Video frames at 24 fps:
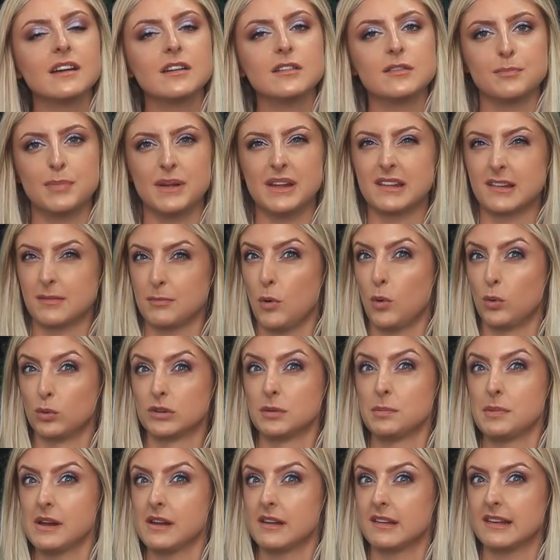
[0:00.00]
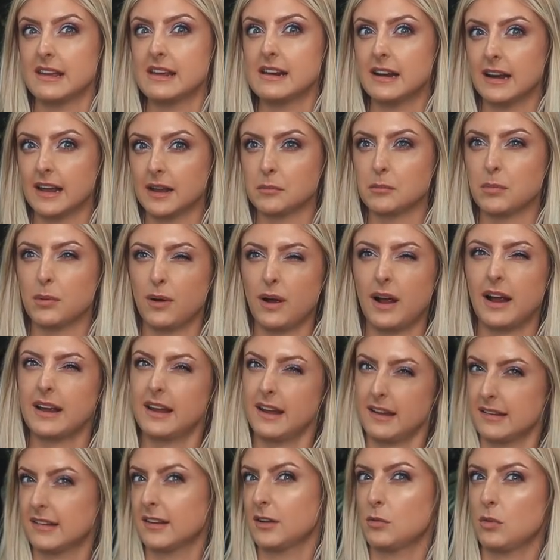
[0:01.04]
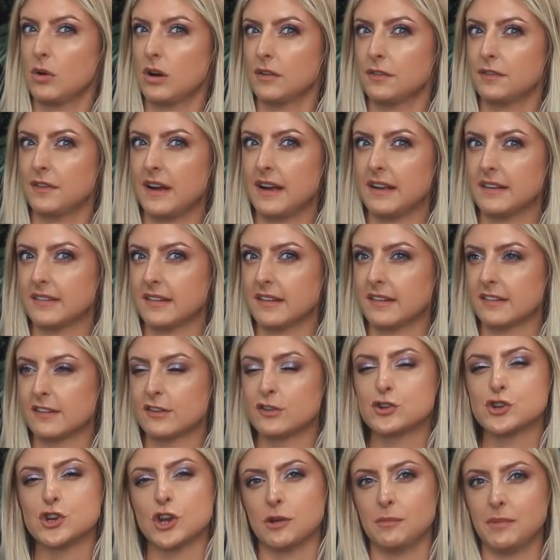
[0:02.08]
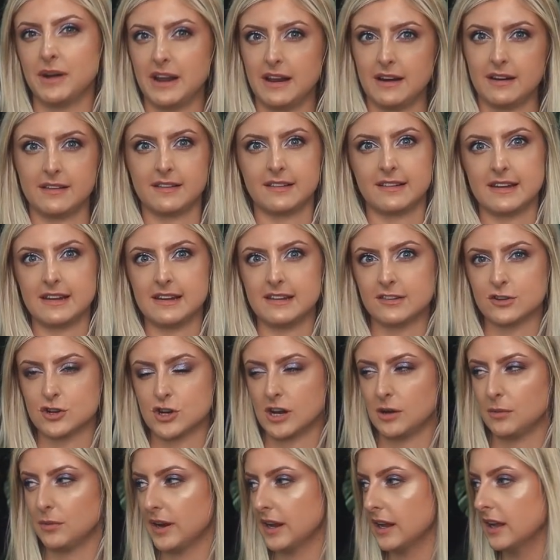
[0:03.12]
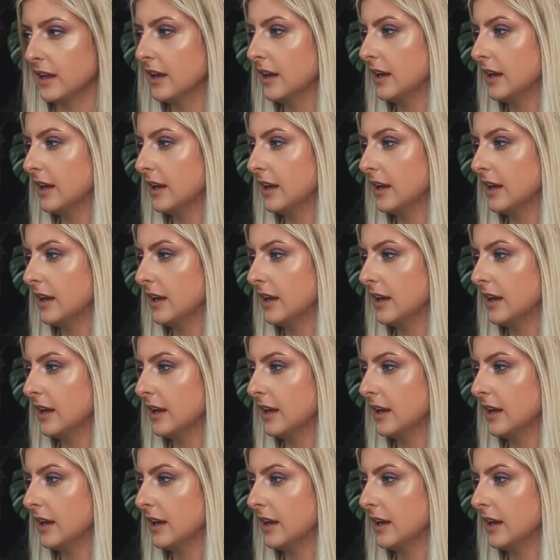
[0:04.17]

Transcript: It's a bit small to be a seedling, but I guess it qualifies as germinated seeds, shall we?